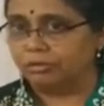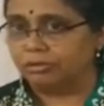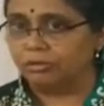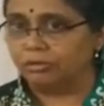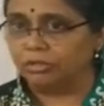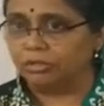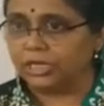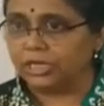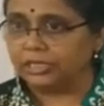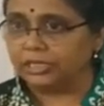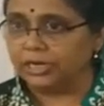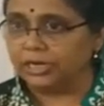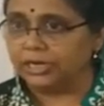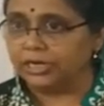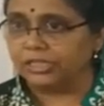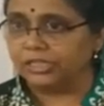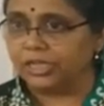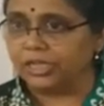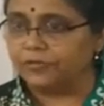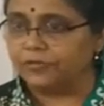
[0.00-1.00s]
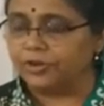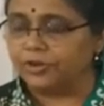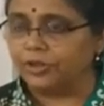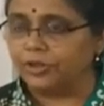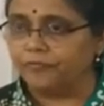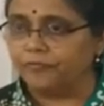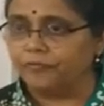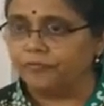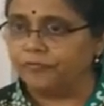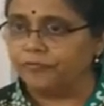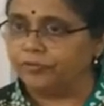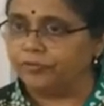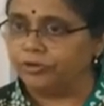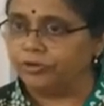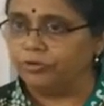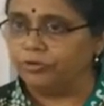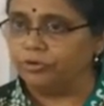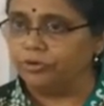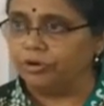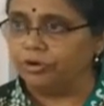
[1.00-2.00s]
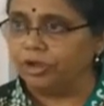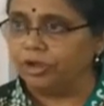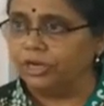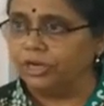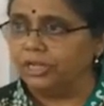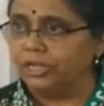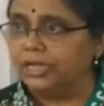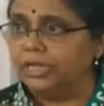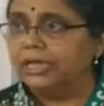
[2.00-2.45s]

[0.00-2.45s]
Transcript: Gottaita discovery of neutron?